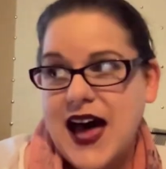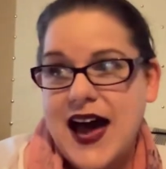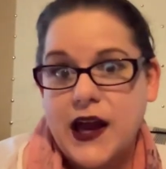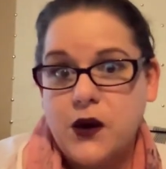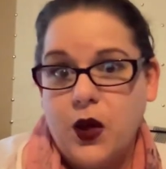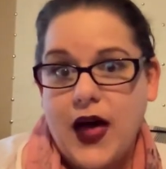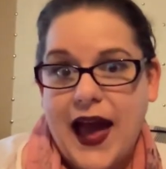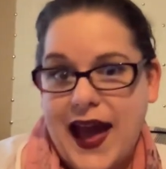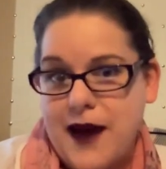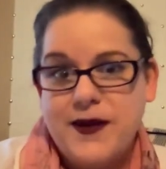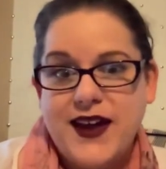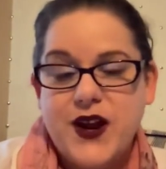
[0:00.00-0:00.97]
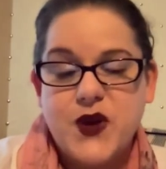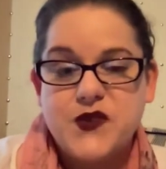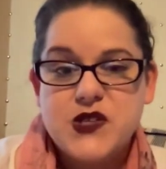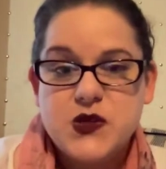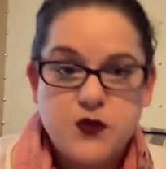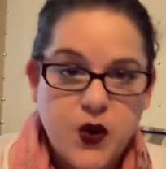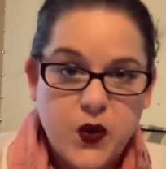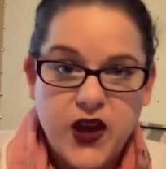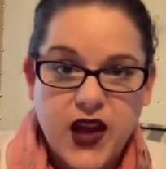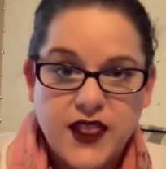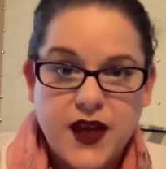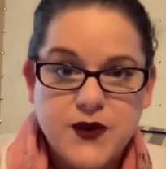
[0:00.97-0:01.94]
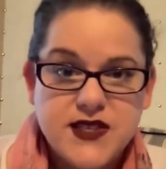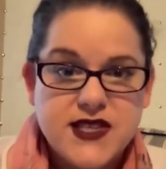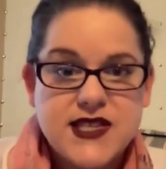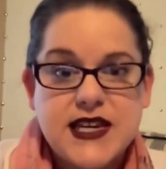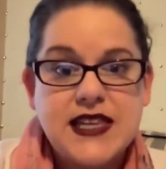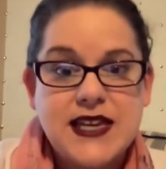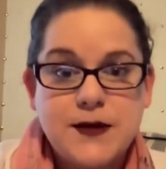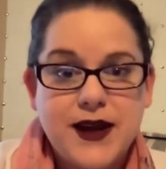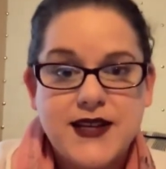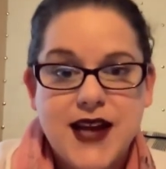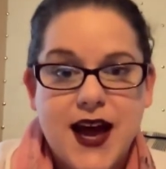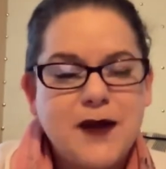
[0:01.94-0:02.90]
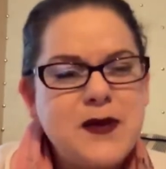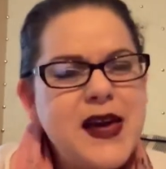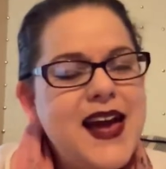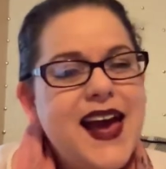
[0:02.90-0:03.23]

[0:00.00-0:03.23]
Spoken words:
idle habit of smoking that was stealing my time.